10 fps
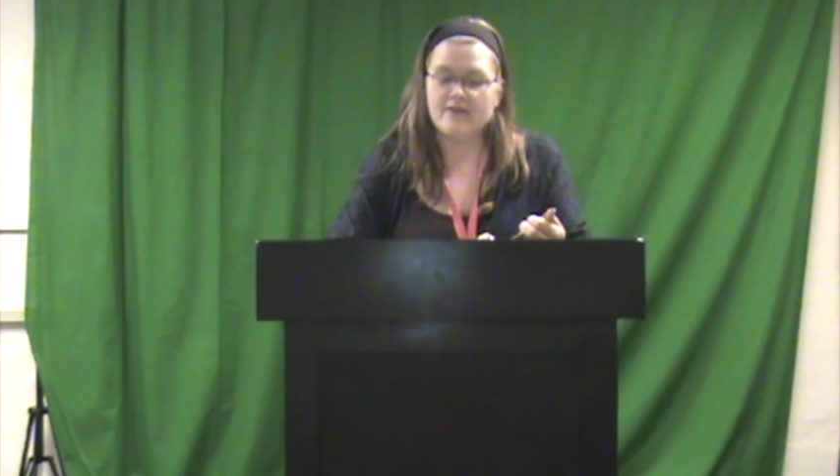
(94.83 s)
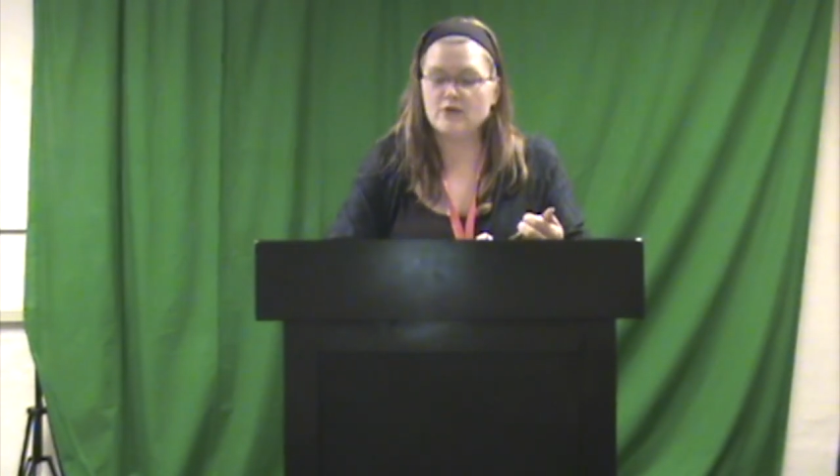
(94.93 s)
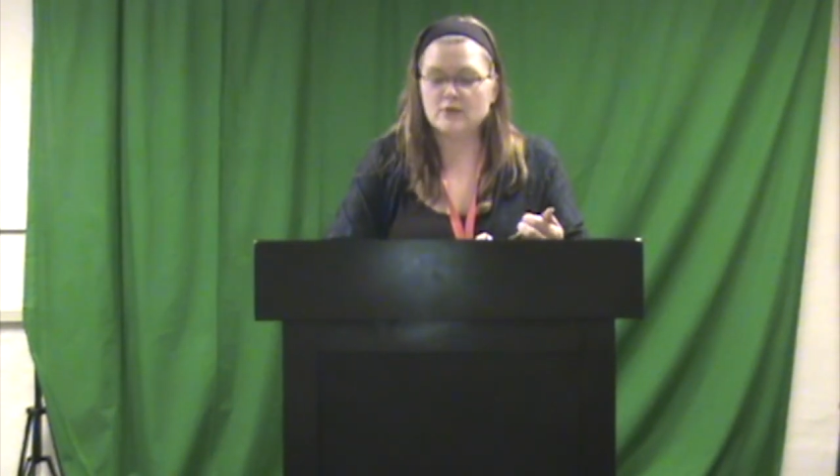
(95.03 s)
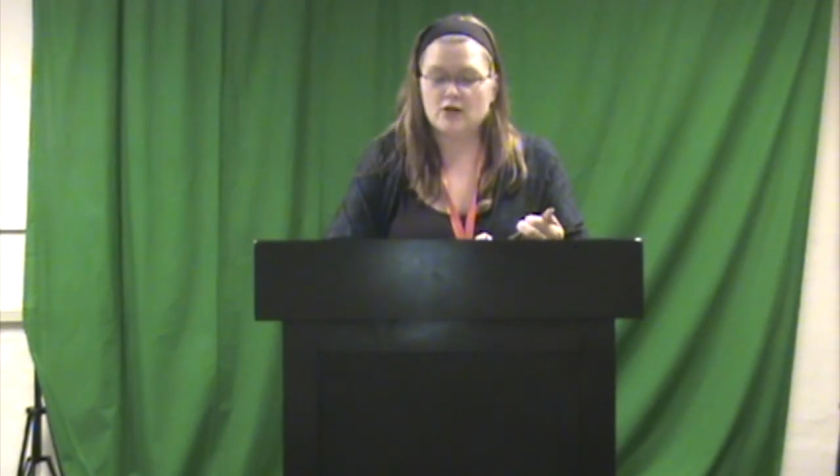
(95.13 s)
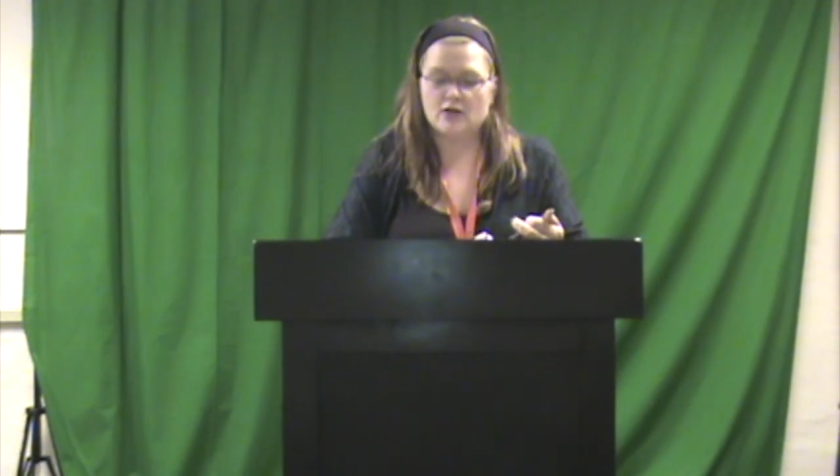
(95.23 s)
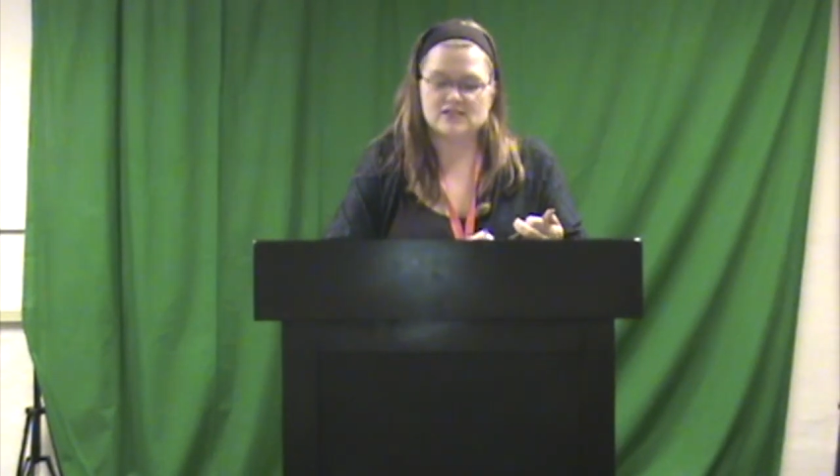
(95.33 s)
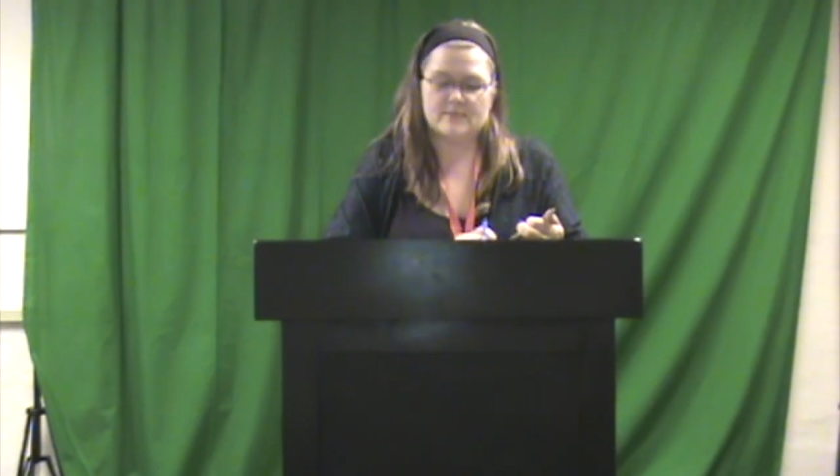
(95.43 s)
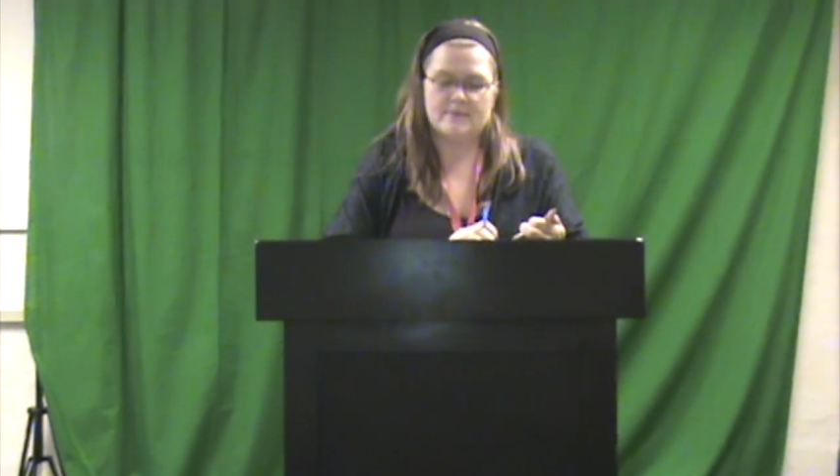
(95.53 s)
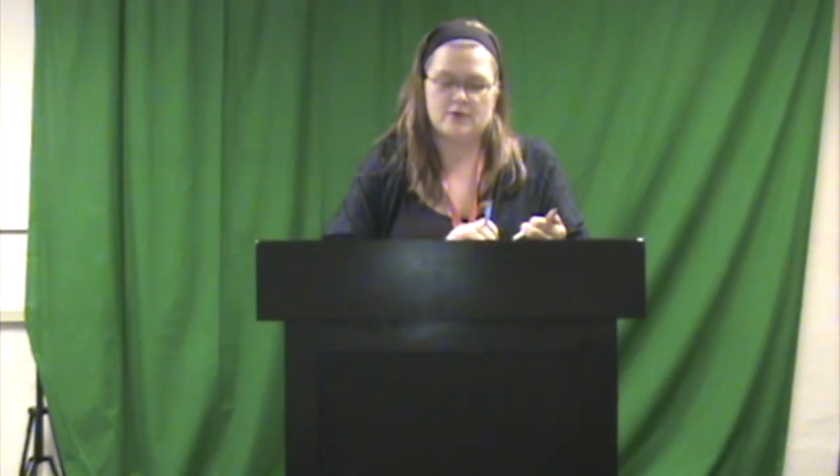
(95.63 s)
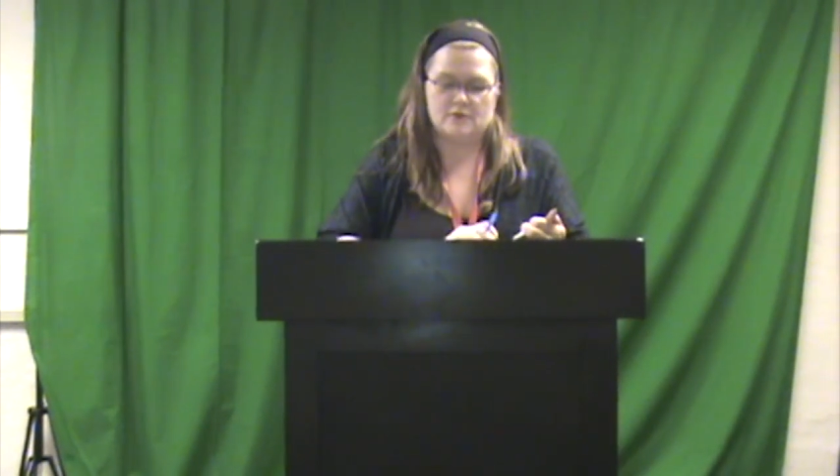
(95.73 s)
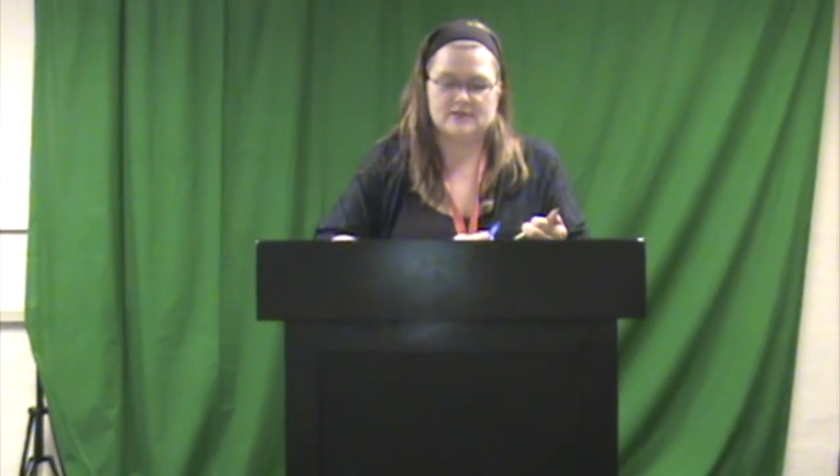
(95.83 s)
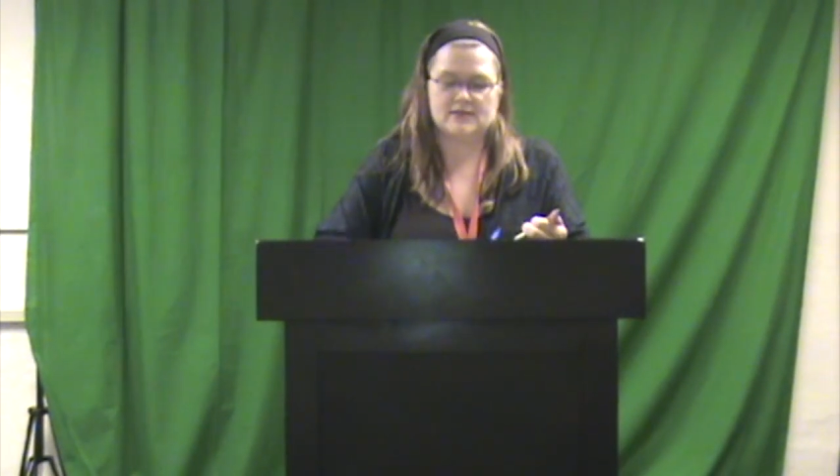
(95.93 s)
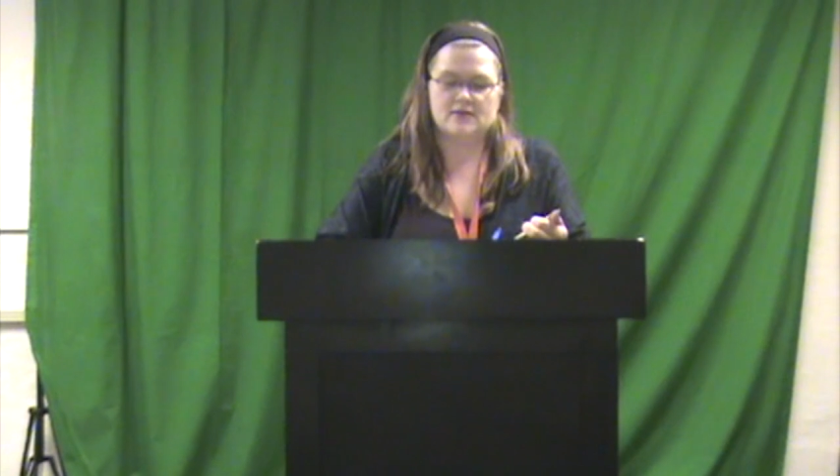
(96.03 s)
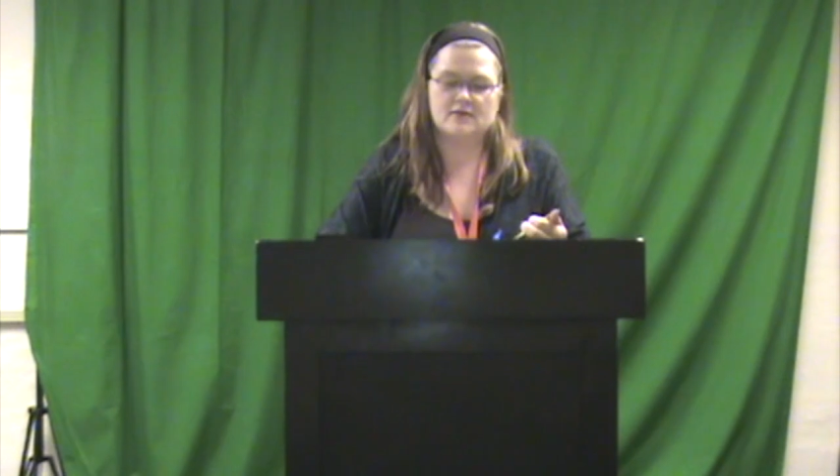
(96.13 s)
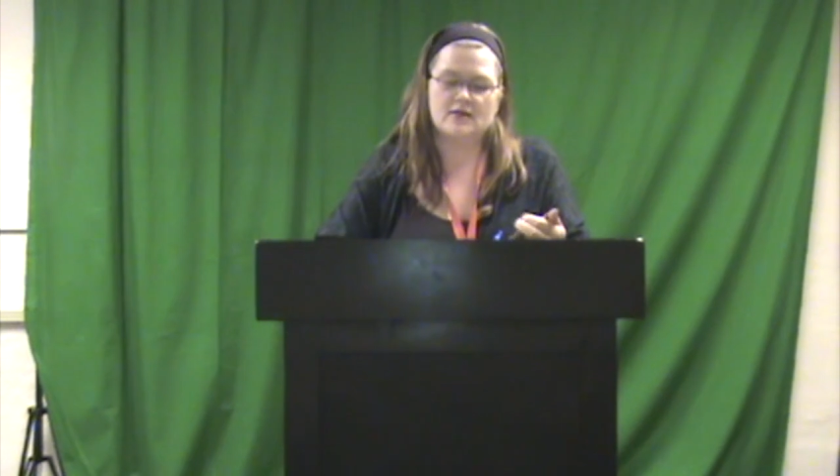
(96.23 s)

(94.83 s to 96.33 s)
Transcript: everyone calls me Moose.